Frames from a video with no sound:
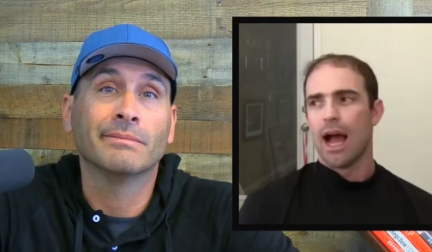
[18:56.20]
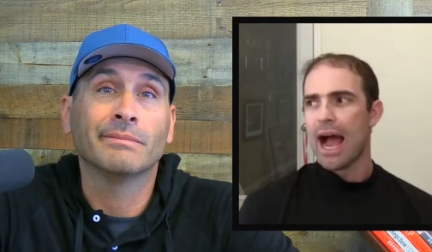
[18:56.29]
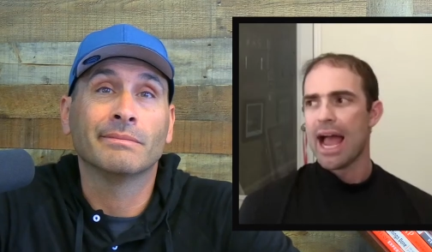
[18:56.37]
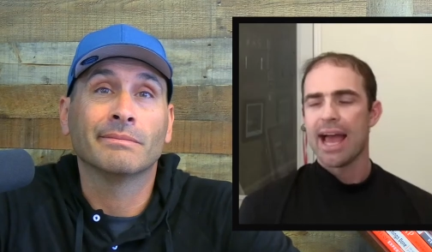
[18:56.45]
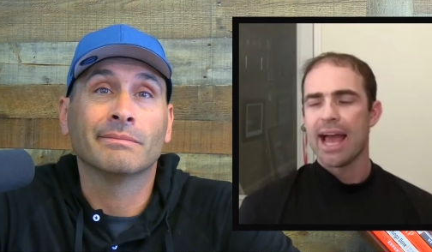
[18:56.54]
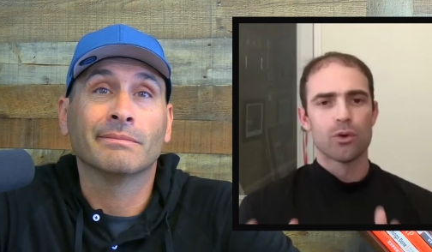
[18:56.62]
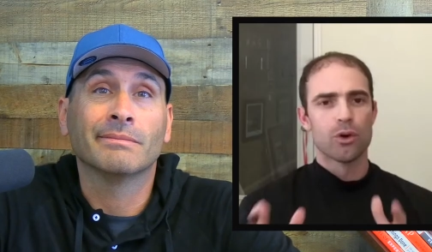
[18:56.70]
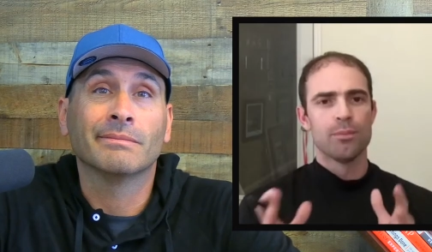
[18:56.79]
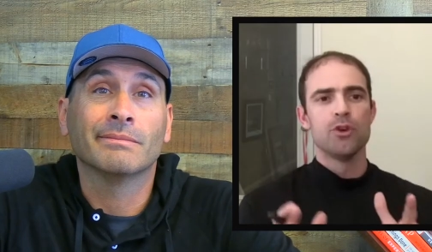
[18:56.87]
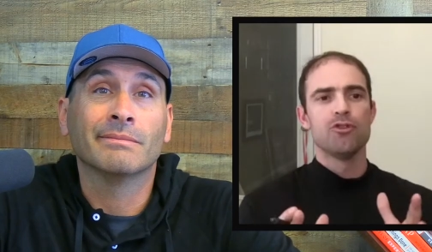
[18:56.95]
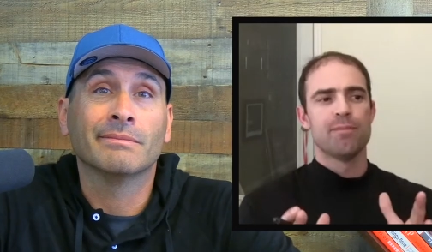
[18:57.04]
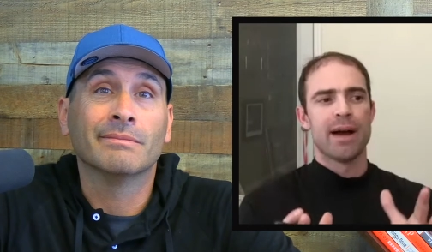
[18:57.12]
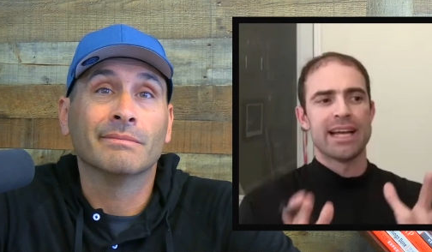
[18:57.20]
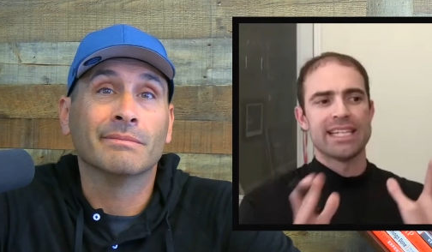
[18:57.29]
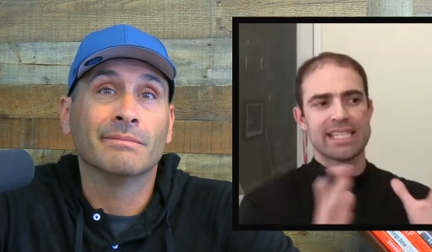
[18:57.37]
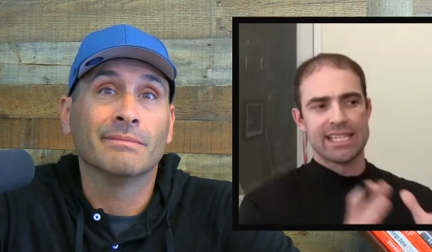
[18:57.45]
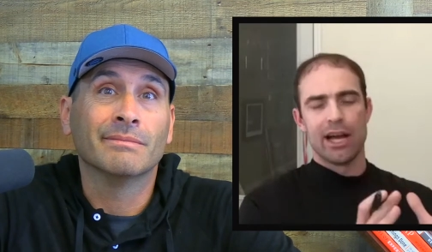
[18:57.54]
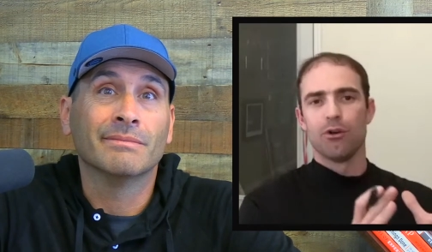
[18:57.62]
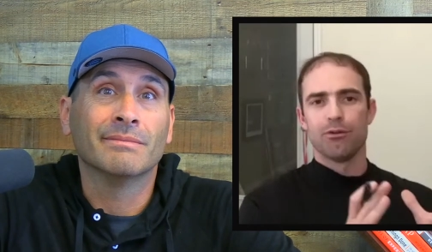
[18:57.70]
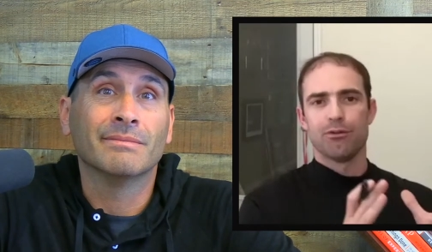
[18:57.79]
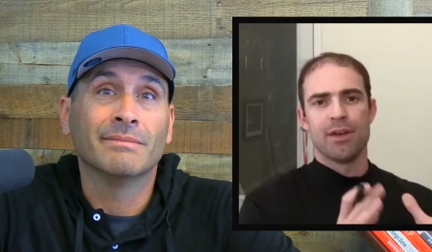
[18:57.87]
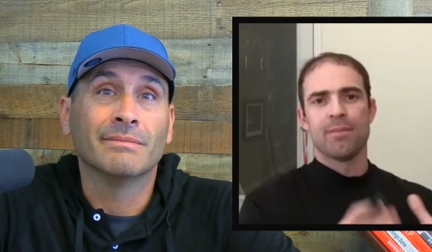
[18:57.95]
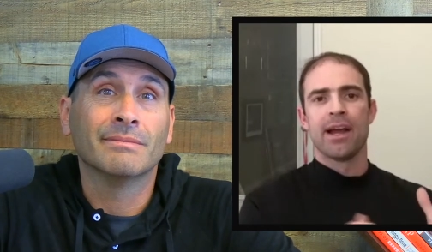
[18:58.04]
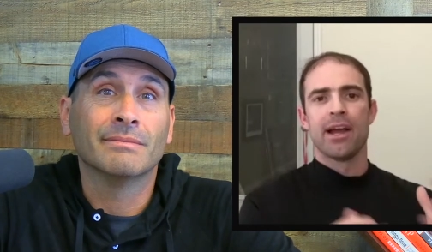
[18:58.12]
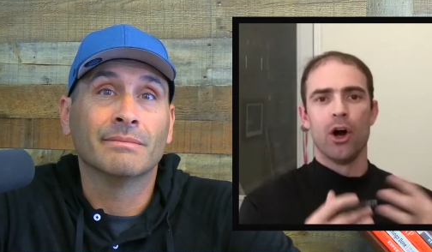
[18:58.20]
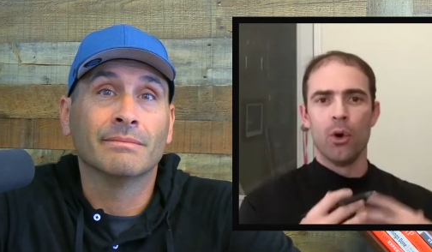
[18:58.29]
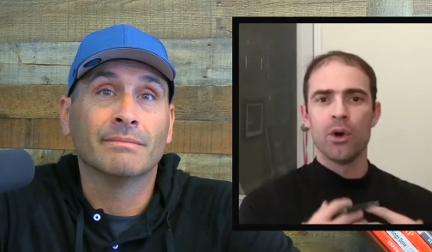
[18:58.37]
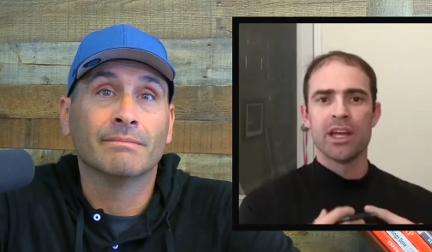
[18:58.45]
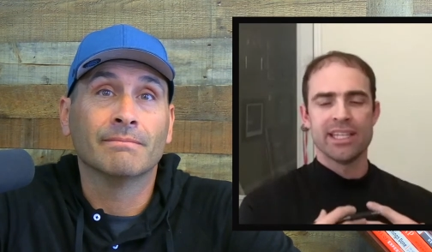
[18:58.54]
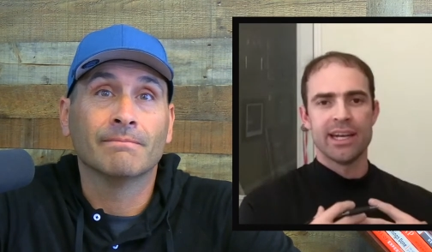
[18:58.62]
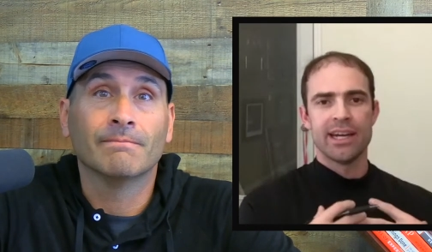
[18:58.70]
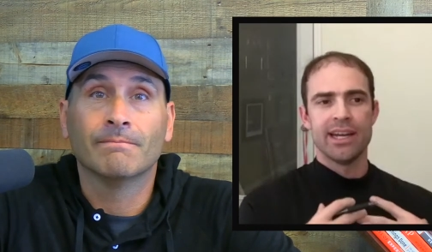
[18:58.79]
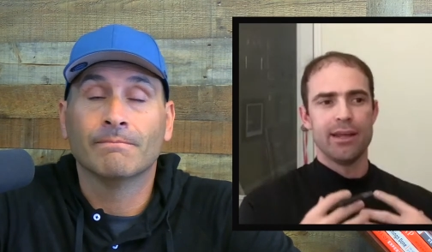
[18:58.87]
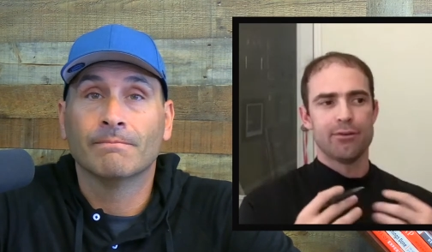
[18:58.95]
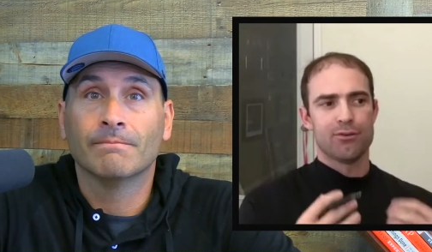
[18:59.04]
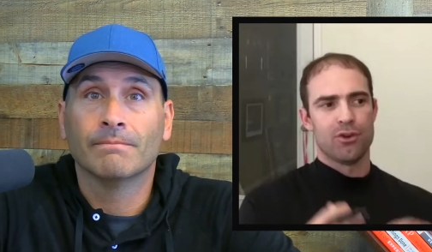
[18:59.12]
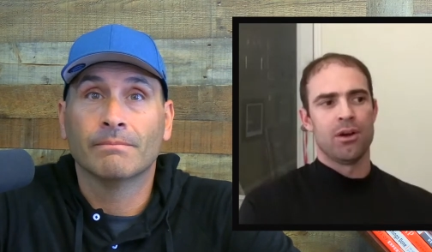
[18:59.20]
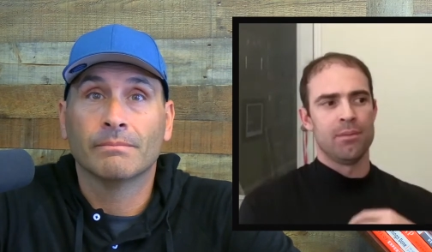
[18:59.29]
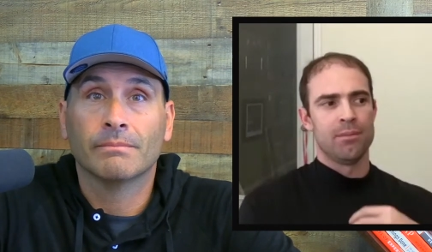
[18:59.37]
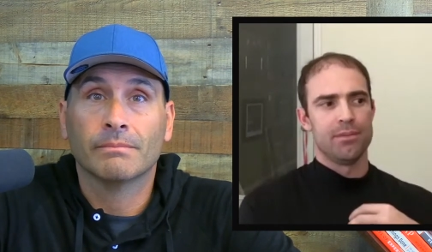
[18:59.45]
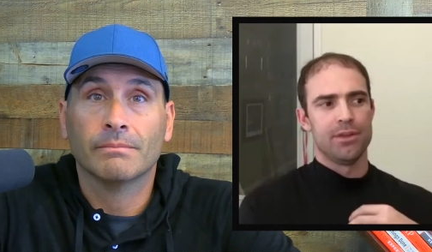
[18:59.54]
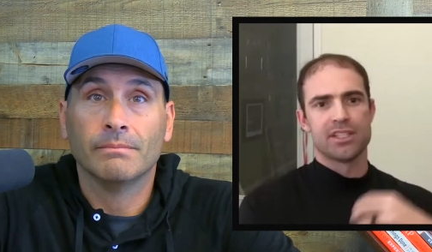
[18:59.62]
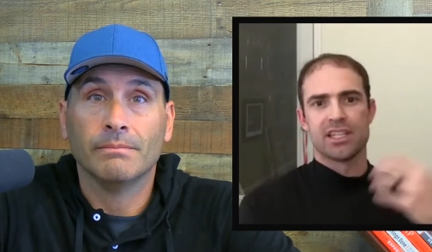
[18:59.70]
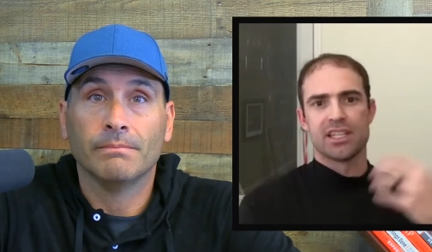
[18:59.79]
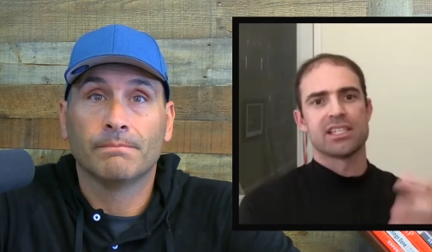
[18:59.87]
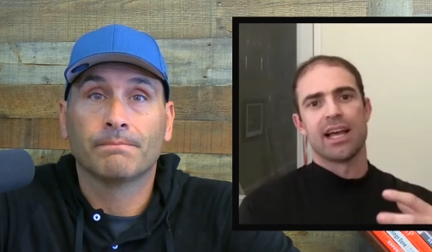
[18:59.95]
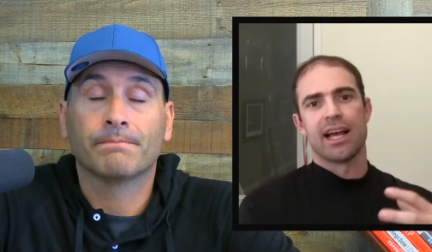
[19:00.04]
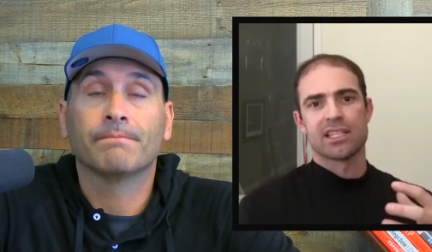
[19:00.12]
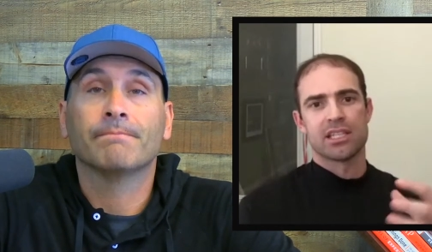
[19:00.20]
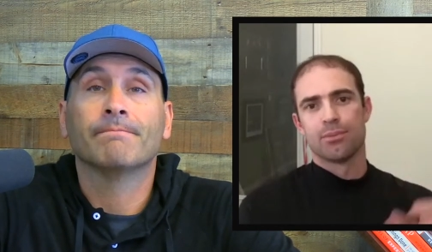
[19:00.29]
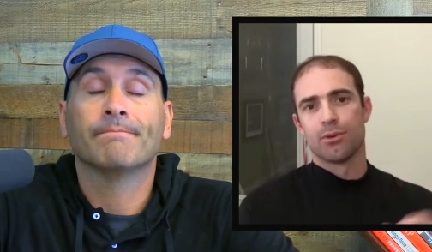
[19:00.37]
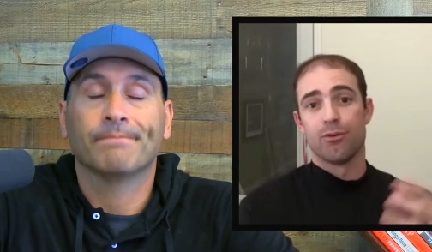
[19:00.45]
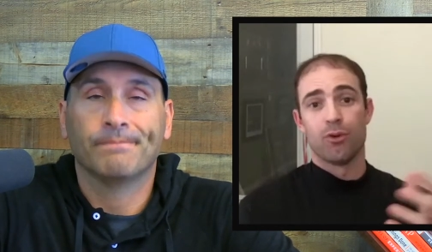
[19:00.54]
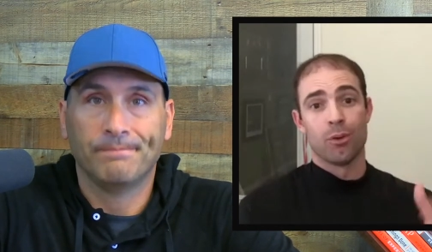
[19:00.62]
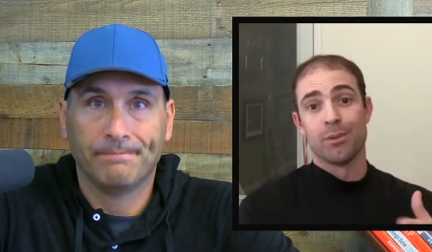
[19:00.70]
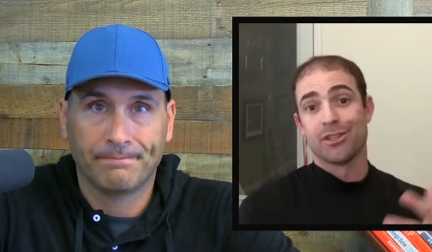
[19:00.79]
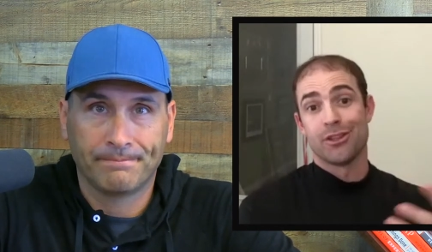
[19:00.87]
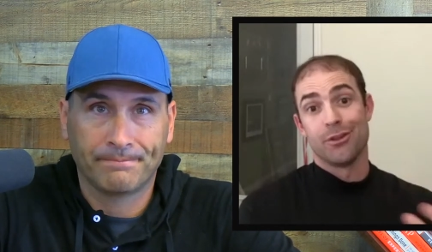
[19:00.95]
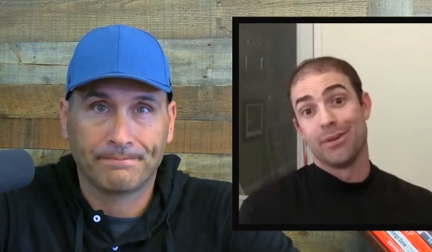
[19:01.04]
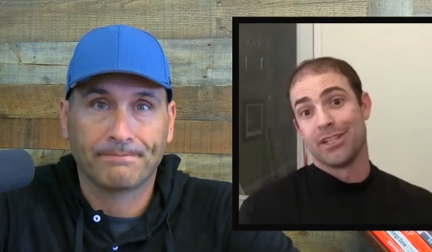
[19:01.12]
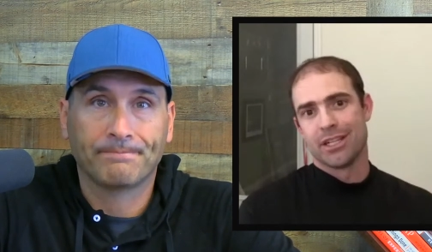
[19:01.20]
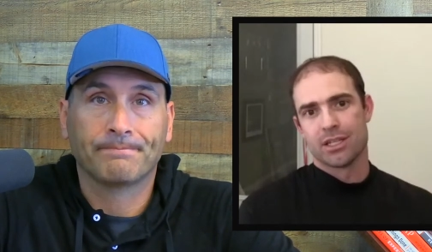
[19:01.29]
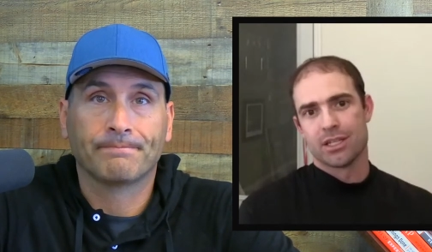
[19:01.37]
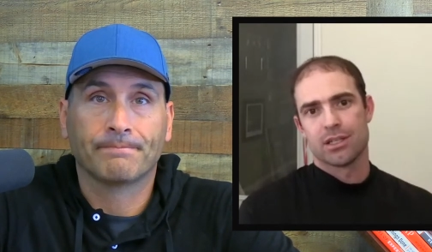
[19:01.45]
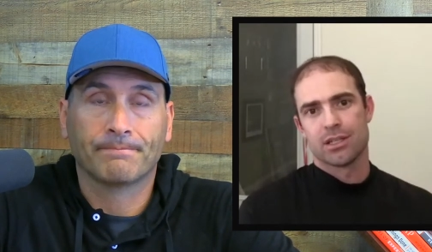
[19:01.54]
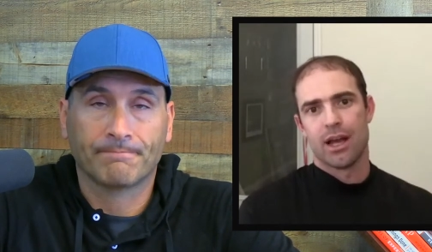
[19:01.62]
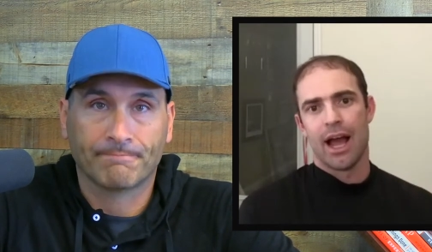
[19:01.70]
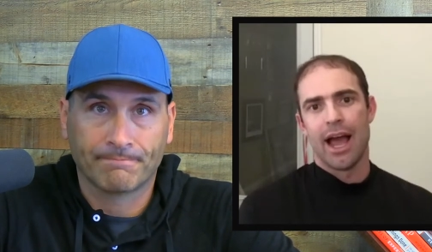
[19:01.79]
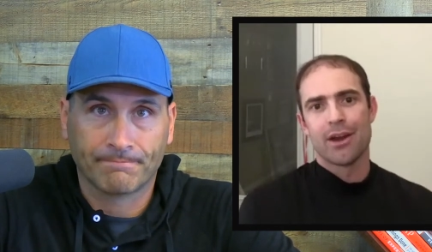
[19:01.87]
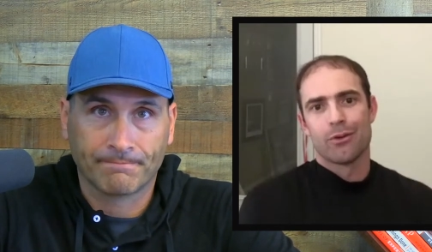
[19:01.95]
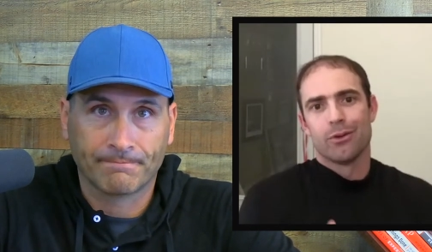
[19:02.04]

Speaker 1: i had to remove myself and my own identity from the success and performance of the business I had to